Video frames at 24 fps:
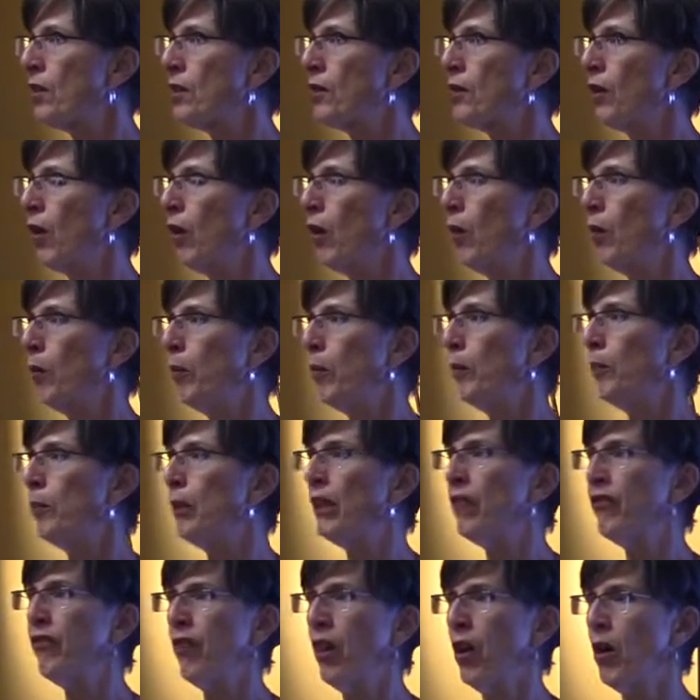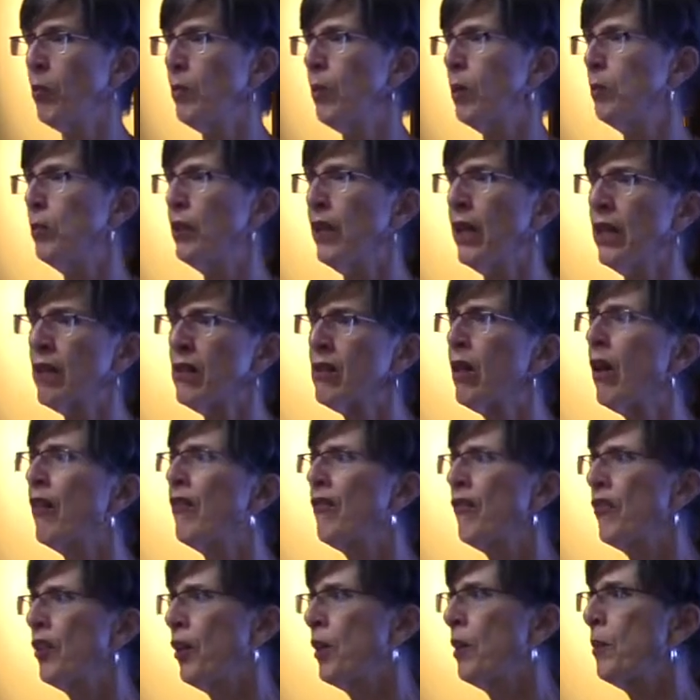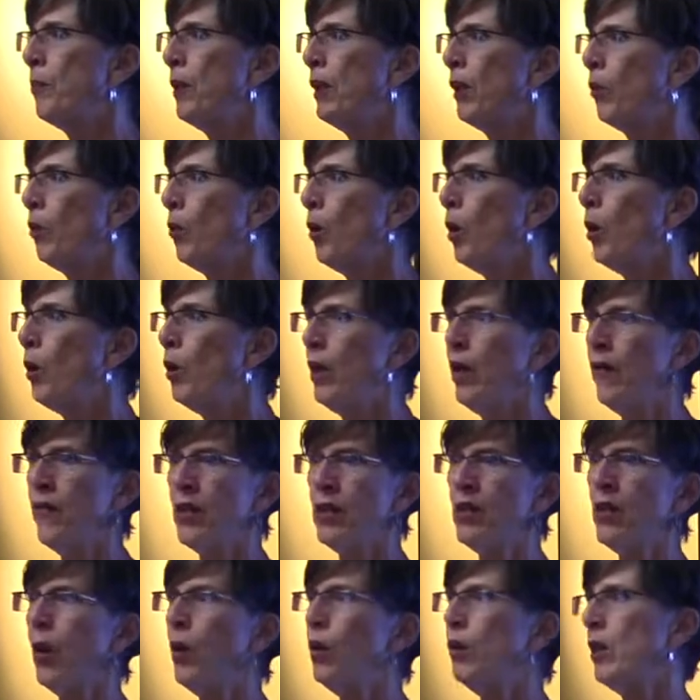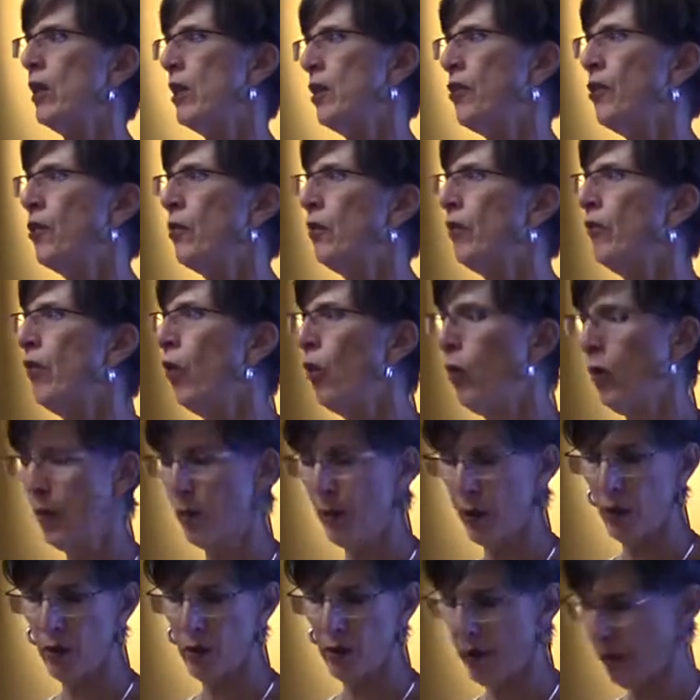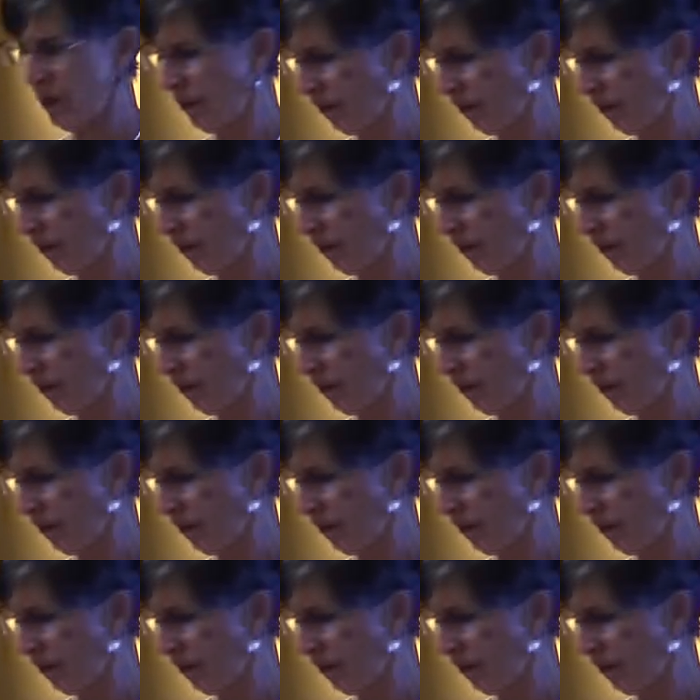So Big Pharma plays a very big role in this whole issue of hormones.